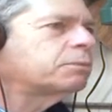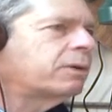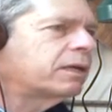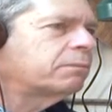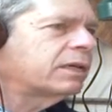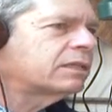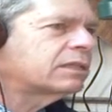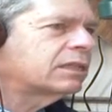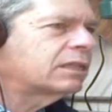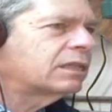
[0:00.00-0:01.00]
but
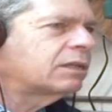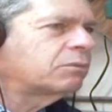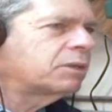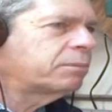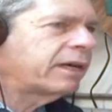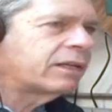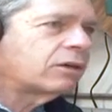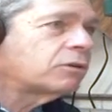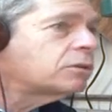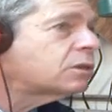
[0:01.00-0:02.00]
we pay
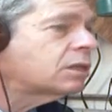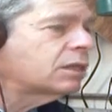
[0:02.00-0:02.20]
those.